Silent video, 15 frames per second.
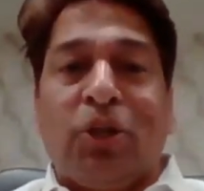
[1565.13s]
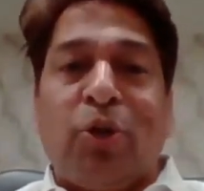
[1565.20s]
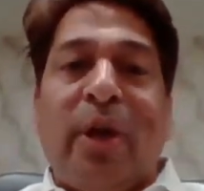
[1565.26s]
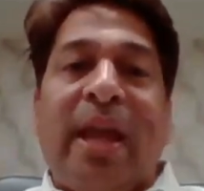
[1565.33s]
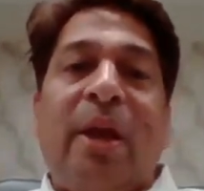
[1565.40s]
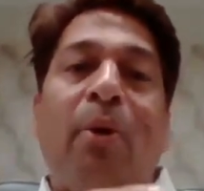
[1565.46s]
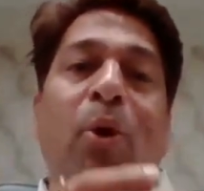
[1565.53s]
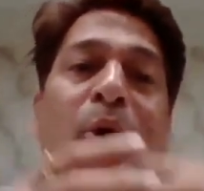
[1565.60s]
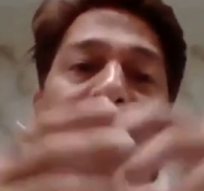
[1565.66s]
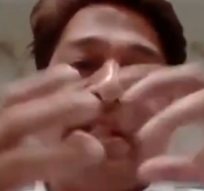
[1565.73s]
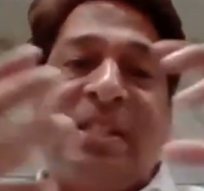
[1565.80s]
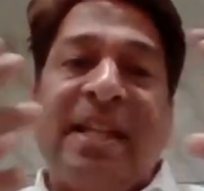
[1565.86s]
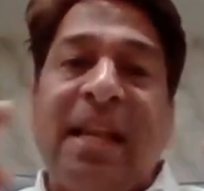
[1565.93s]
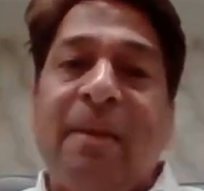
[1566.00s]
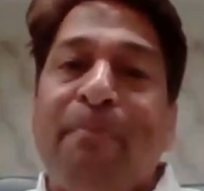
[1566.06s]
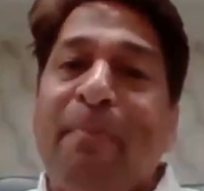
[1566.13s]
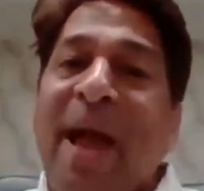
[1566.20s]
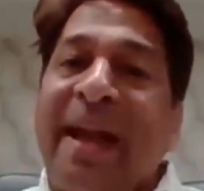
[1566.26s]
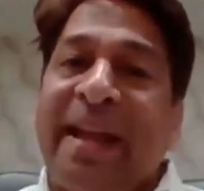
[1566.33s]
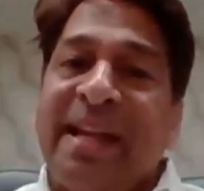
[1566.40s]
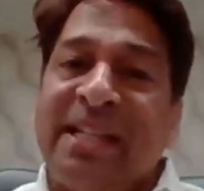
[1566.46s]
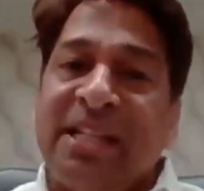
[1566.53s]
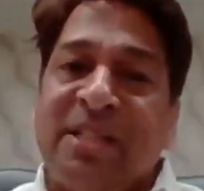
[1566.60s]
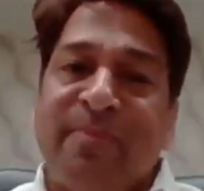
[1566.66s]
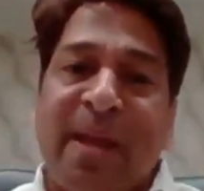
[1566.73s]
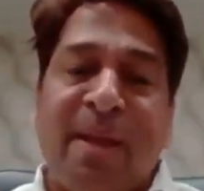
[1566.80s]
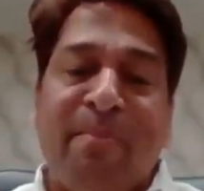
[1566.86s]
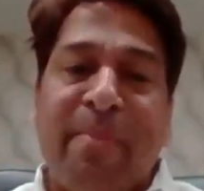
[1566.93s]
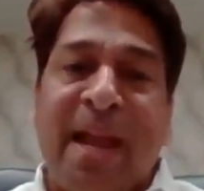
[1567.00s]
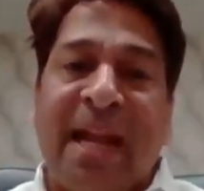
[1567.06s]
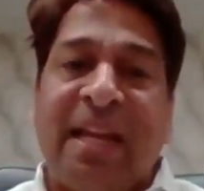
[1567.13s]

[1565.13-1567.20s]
So wholesale package is being